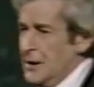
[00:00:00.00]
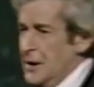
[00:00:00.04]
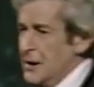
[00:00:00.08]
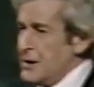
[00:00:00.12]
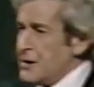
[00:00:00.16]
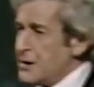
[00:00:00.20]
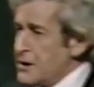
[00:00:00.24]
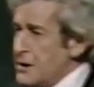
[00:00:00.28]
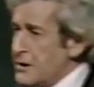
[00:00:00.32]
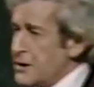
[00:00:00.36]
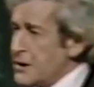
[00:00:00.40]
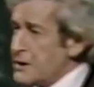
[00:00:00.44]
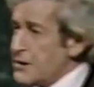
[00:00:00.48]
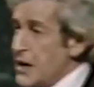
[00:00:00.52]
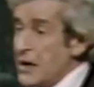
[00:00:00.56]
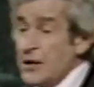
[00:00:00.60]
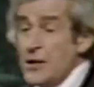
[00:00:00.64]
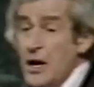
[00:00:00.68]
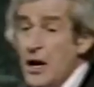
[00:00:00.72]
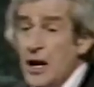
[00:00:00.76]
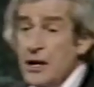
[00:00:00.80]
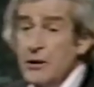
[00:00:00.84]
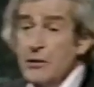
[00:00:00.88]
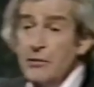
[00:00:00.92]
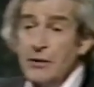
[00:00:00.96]
say things,
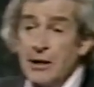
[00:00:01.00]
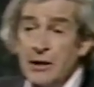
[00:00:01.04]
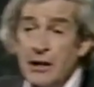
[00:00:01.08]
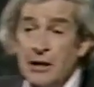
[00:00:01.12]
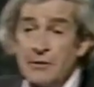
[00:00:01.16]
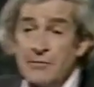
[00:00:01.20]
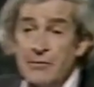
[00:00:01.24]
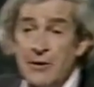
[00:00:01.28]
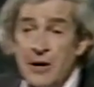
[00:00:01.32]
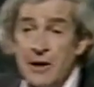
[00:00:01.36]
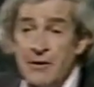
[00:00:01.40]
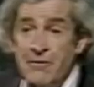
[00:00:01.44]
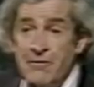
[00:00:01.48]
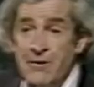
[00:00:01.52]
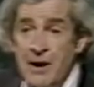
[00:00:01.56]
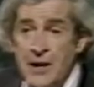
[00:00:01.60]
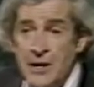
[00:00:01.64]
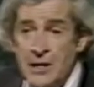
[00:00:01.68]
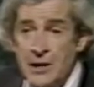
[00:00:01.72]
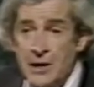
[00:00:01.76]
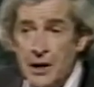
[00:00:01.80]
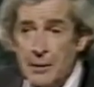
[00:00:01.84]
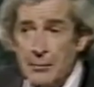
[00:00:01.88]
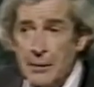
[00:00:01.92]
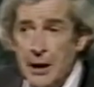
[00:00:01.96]
I don't think that's very funny,
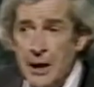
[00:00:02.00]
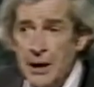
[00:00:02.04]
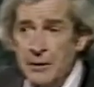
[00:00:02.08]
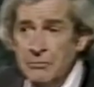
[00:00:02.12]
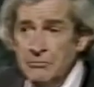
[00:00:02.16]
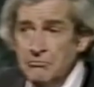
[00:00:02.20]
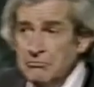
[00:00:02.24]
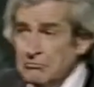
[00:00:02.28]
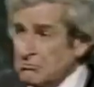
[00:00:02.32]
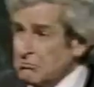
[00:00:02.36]
young man.